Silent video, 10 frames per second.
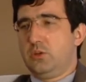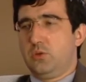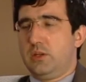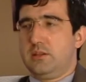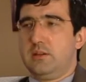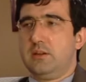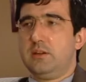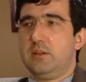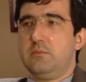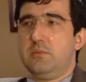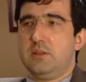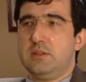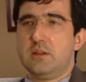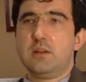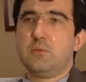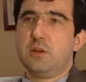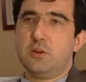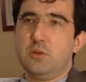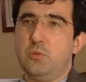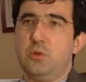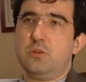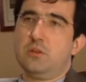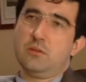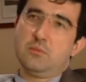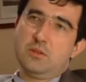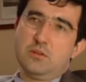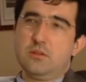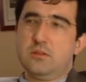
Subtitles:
get the game exactly where you want. I mean,